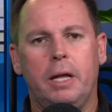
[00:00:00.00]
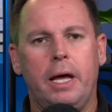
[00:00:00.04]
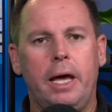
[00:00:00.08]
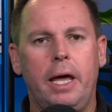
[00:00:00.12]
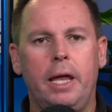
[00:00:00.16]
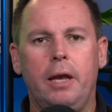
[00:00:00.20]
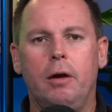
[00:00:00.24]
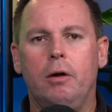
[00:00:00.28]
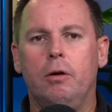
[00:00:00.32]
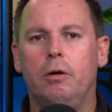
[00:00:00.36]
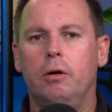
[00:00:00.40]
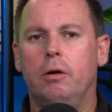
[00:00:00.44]

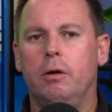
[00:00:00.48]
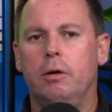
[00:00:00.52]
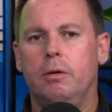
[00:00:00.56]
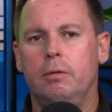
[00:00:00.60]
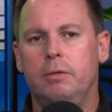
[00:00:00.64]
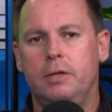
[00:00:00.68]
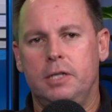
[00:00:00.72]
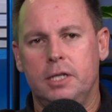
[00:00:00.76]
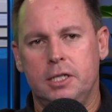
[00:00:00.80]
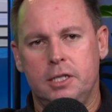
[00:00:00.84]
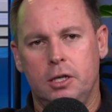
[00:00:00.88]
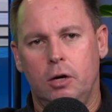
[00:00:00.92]
planner
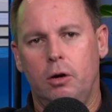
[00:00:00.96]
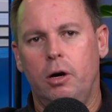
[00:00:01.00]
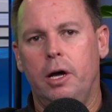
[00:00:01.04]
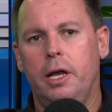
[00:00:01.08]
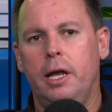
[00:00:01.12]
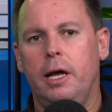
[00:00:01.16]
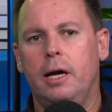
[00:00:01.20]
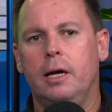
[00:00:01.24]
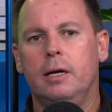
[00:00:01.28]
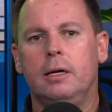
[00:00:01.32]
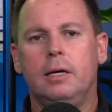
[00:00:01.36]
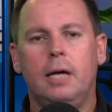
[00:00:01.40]
and
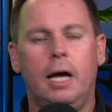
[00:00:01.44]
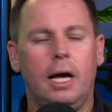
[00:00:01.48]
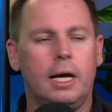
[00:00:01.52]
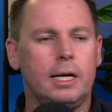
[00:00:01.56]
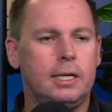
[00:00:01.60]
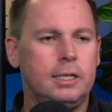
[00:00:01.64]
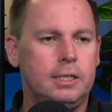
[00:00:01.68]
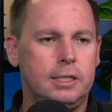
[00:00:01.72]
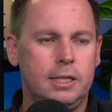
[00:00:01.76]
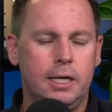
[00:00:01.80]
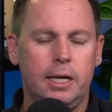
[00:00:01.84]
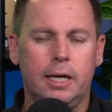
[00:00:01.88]
designer,
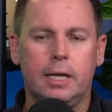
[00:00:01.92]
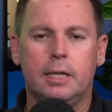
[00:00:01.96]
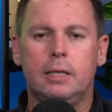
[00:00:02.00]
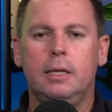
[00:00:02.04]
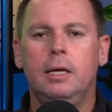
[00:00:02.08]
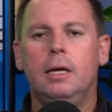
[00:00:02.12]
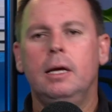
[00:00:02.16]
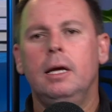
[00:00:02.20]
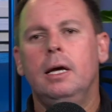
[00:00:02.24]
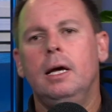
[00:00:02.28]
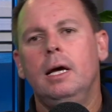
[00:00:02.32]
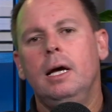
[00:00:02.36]
architect,
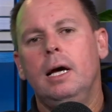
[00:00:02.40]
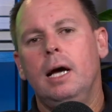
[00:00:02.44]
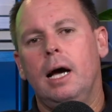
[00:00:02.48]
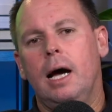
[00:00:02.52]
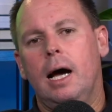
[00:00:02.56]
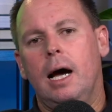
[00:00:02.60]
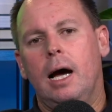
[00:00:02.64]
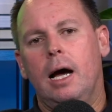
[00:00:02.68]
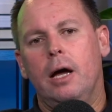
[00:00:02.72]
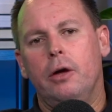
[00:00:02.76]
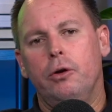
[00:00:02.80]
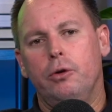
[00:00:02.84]

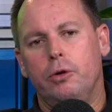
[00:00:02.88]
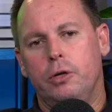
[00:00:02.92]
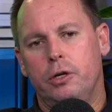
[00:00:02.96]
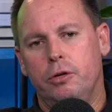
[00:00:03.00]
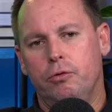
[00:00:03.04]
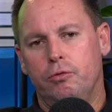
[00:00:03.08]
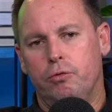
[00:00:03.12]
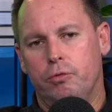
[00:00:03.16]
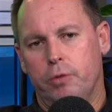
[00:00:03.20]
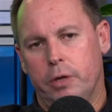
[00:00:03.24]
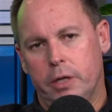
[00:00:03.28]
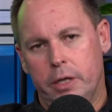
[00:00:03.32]
who
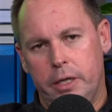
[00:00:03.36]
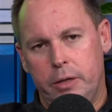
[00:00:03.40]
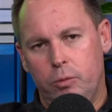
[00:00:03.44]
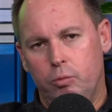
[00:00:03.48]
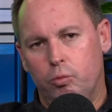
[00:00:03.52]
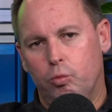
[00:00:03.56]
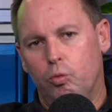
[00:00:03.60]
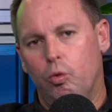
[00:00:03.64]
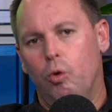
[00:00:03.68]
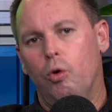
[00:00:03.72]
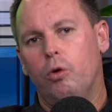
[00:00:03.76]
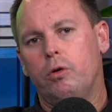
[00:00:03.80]
can really
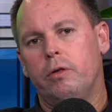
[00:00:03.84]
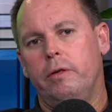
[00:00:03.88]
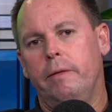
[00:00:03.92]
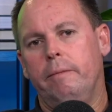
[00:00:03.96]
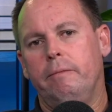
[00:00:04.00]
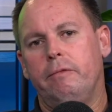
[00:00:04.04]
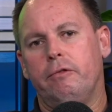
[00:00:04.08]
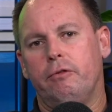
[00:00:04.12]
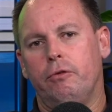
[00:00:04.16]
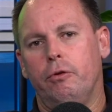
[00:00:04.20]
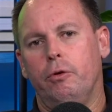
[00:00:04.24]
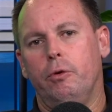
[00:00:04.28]
walk
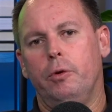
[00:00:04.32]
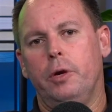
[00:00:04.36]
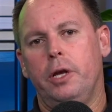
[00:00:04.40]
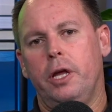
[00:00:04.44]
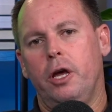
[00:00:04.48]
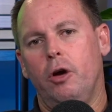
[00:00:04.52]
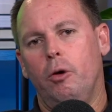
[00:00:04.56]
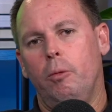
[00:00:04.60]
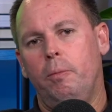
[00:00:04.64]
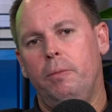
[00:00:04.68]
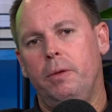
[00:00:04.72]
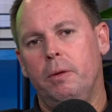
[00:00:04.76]
them through and
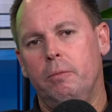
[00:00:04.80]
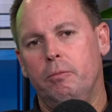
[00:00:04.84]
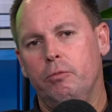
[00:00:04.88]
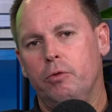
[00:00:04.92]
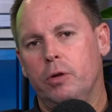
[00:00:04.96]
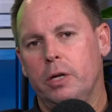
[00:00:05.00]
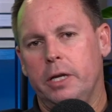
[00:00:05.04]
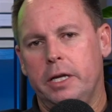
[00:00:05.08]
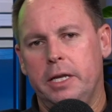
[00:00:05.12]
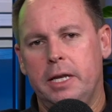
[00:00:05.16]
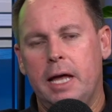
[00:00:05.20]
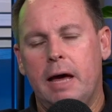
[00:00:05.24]
help them
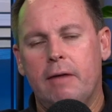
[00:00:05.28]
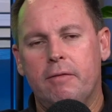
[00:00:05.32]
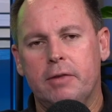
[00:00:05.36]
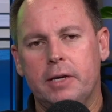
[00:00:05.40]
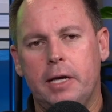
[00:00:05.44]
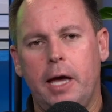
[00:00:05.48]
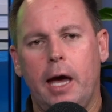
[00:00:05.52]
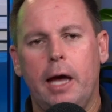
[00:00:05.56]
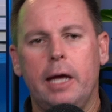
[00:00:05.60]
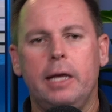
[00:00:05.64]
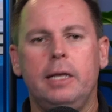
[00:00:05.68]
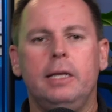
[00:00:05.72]
really
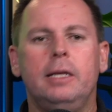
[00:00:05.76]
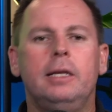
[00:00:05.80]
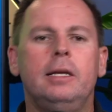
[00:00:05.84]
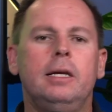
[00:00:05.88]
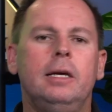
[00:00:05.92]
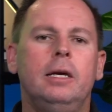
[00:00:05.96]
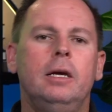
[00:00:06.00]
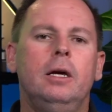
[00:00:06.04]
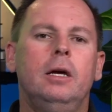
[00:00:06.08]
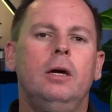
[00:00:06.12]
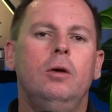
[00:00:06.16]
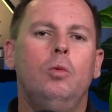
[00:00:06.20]
navigate
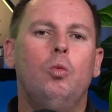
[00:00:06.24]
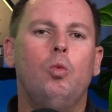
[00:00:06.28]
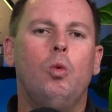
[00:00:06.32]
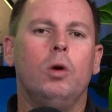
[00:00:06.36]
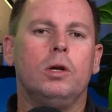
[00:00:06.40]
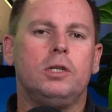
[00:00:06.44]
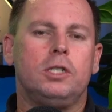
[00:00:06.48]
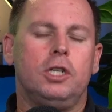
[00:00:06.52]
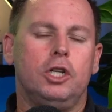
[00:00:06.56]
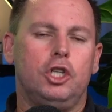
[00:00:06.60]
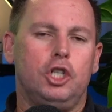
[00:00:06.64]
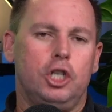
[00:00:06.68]

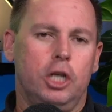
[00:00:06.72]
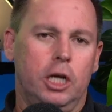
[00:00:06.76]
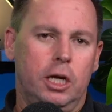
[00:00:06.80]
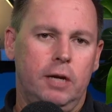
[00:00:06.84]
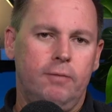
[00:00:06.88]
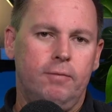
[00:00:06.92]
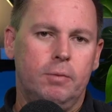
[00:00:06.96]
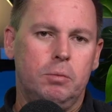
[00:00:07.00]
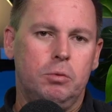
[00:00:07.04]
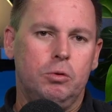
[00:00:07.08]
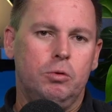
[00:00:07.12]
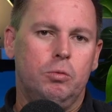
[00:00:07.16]
what's
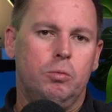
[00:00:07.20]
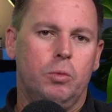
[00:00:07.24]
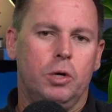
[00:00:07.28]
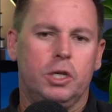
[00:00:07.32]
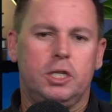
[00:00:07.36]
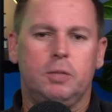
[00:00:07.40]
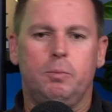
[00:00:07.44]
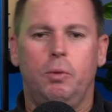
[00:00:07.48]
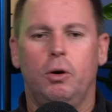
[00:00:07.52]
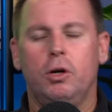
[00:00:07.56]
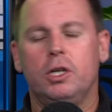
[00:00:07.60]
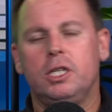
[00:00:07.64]
achievable and
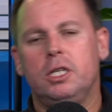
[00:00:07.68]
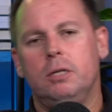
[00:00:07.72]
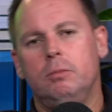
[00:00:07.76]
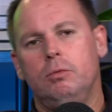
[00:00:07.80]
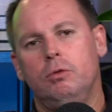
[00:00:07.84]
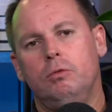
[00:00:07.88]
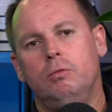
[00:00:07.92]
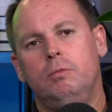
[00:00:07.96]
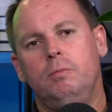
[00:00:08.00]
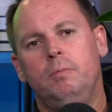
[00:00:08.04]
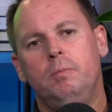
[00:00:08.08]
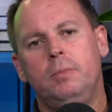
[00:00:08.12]
what's
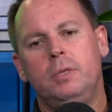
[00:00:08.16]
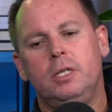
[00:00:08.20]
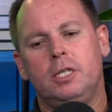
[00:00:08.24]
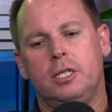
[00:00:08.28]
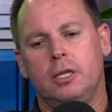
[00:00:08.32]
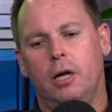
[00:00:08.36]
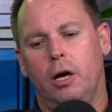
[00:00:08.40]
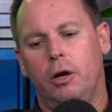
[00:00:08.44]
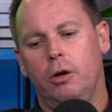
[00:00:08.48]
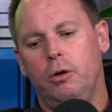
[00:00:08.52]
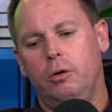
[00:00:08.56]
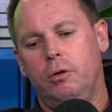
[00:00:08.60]
possible.
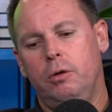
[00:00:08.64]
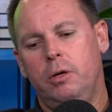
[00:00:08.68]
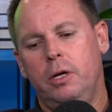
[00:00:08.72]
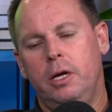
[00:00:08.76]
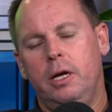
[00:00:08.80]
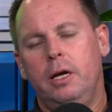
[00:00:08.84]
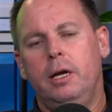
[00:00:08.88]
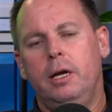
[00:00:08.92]
So